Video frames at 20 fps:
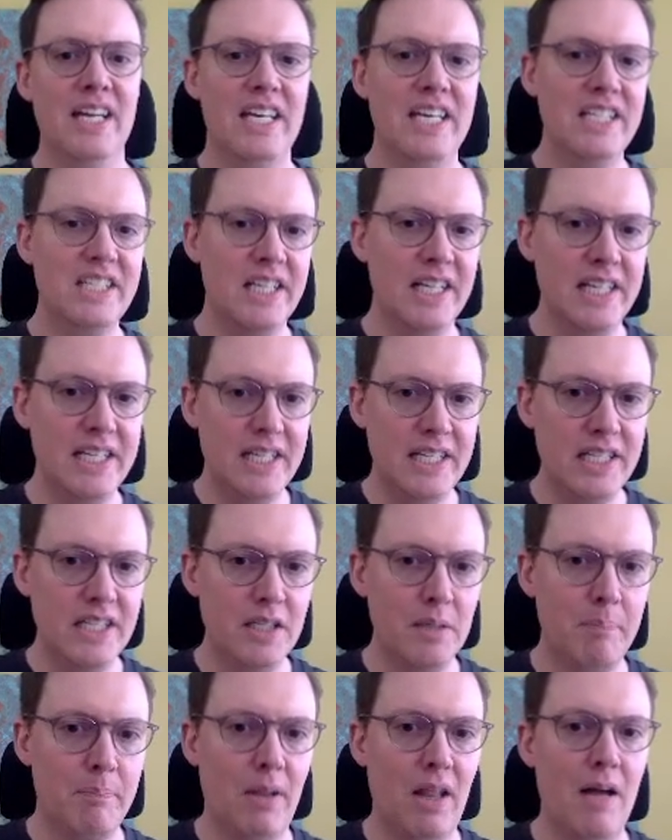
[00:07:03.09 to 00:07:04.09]
He's going to need
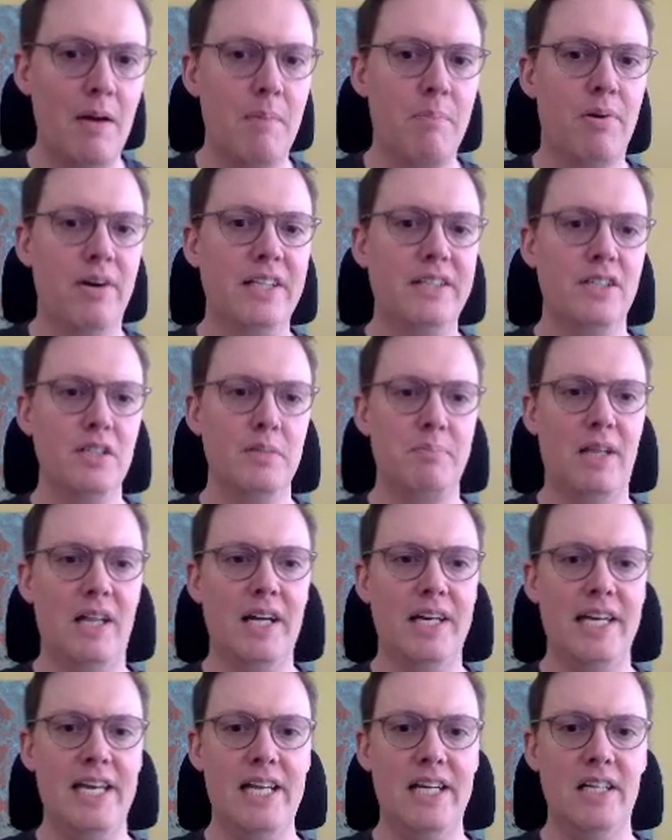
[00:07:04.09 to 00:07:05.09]
to break this
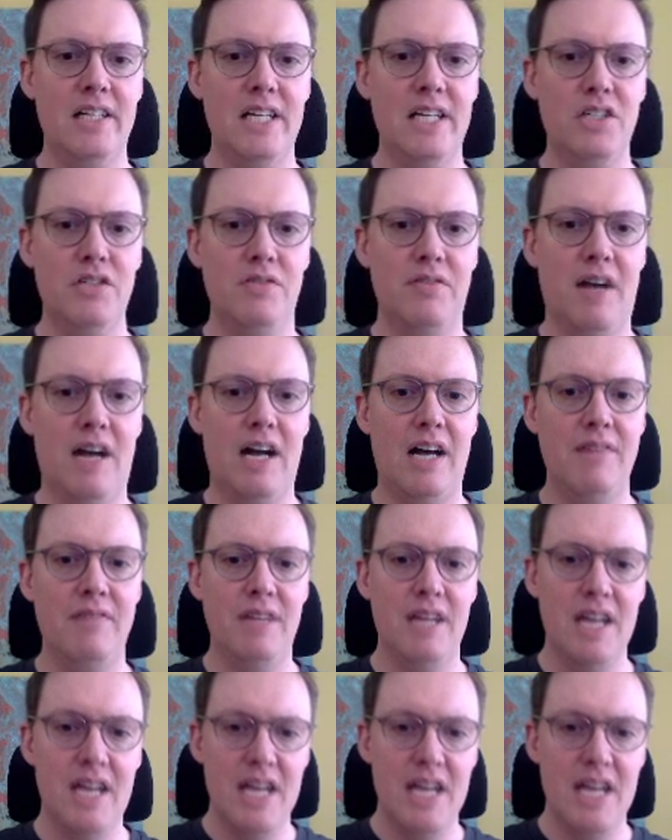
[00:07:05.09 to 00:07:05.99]
blockade on h5